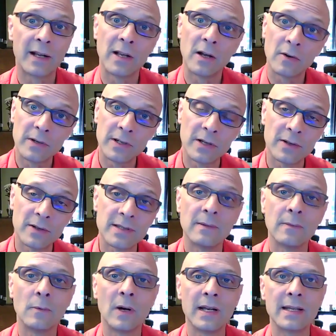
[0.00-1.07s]
not younger adults?
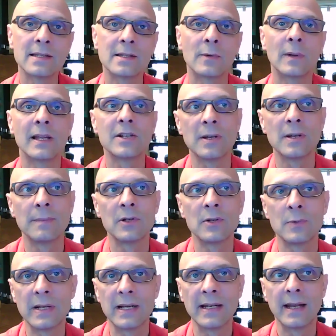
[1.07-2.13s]
What is the relationship
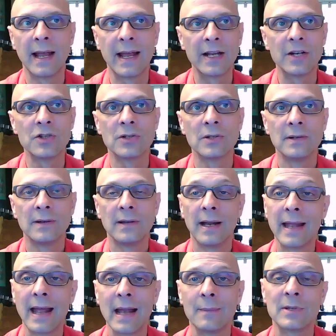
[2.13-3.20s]
between age
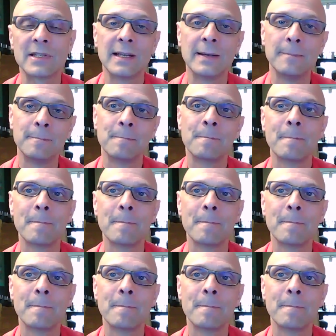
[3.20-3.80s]
and cannabis, Kim?